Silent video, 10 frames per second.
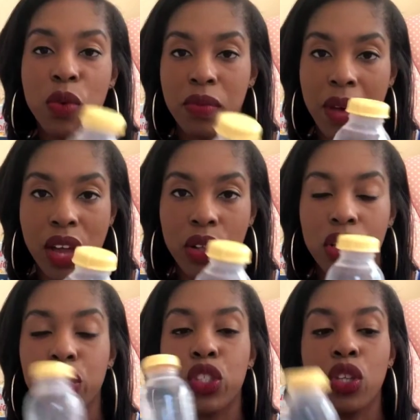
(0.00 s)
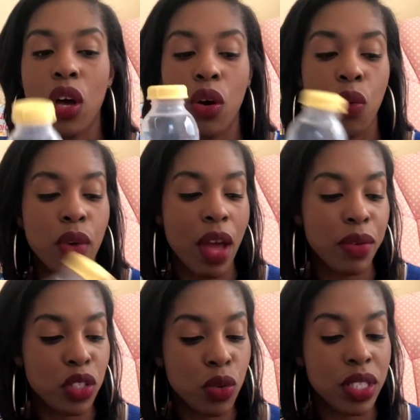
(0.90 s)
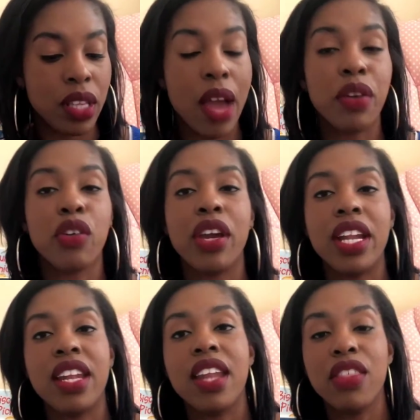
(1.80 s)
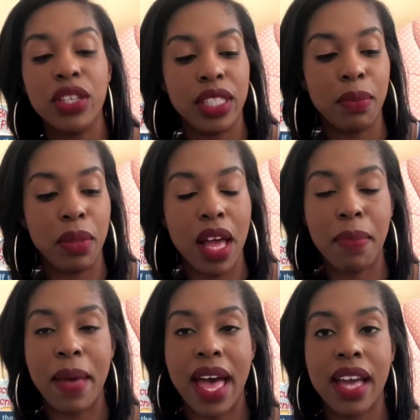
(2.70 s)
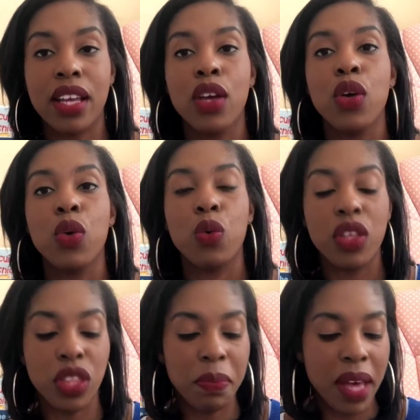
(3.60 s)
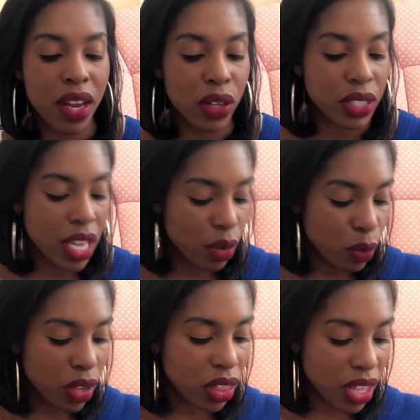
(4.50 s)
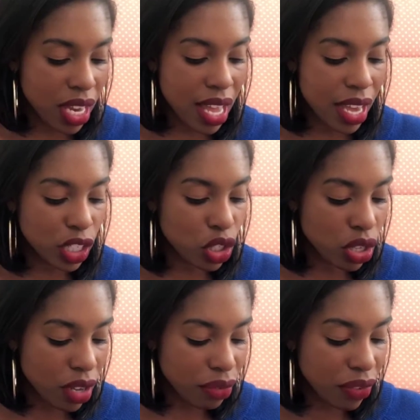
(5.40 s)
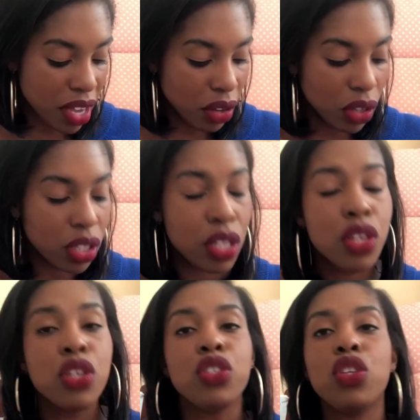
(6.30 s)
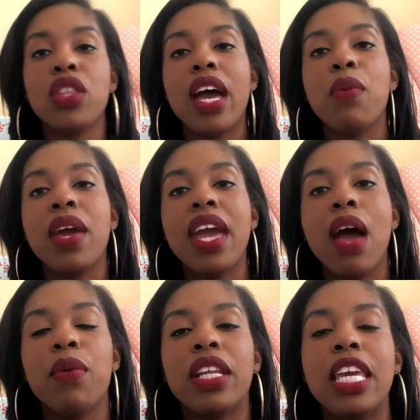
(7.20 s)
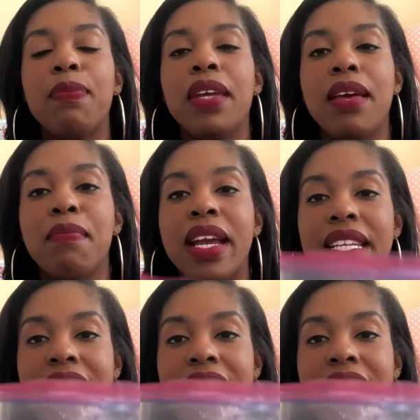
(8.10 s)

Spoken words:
than one bottle. So what I would do is I would create another Ziploc bag with the bottles and with an extra funnel, so that way I would keep it in my